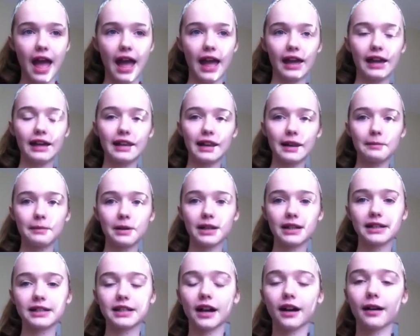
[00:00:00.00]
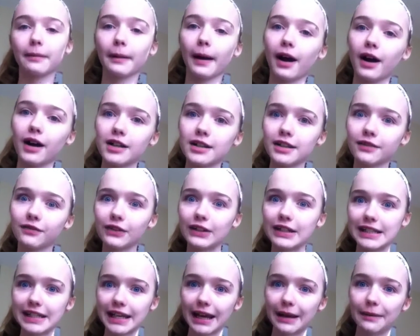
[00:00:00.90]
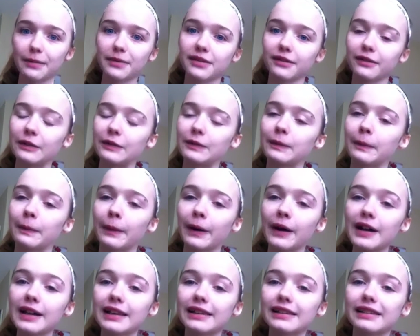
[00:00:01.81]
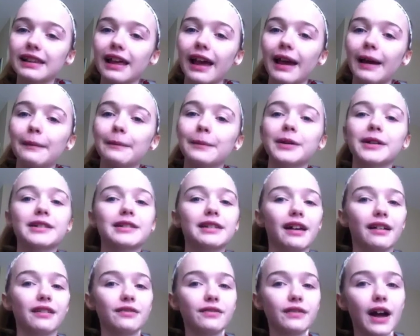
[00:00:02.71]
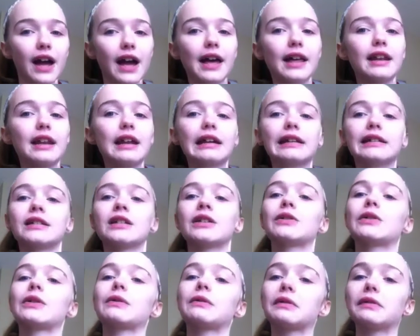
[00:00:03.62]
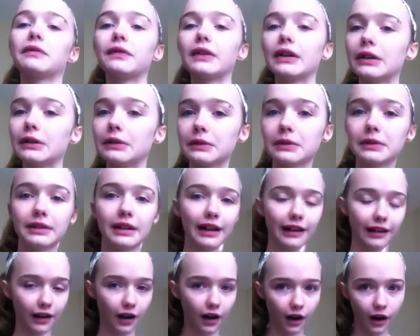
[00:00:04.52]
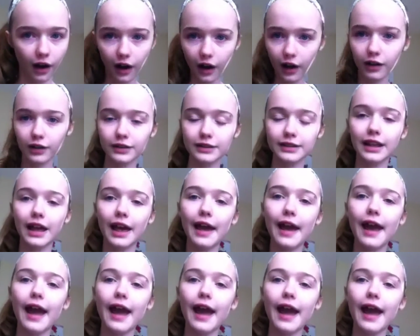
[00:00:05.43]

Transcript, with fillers: and I'm going to talk about all different types of books and books I've read and doing reviews and hauls